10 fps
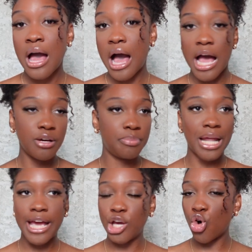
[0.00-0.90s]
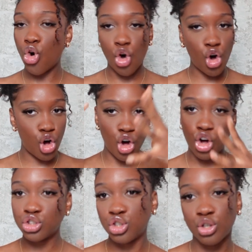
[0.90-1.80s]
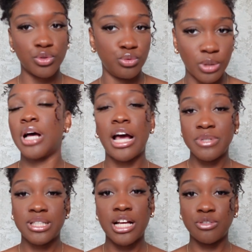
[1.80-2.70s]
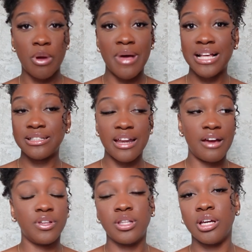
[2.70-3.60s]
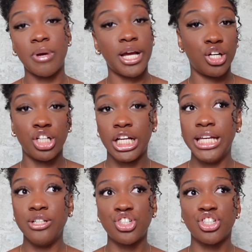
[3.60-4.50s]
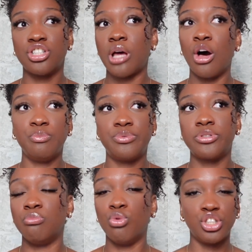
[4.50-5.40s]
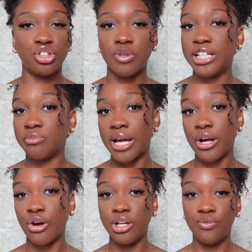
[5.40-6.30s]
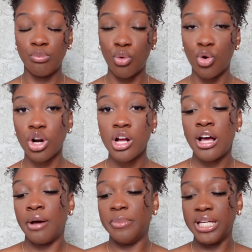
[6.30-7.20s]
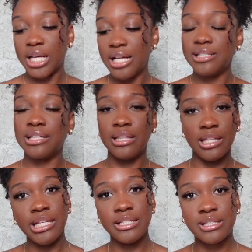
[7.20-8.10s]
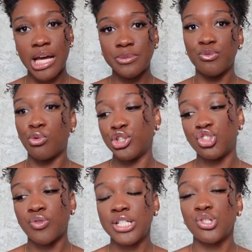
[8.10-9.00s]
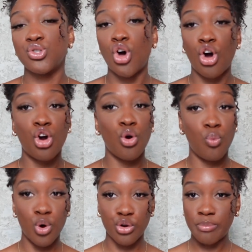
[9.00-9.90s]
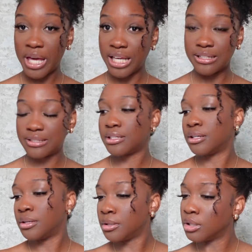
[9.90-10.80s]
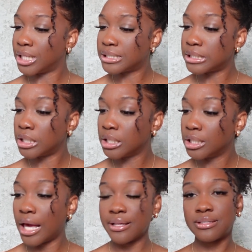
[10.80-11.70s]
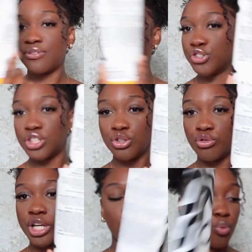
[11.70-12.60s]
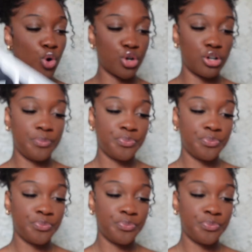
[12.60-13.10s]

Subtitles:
I apply it all to the root. I massage my mask and everything in my hair. It just helps moisturize my hair even more because these types of moisturizers are water-based. Let's see. Yes, first ingredient, water.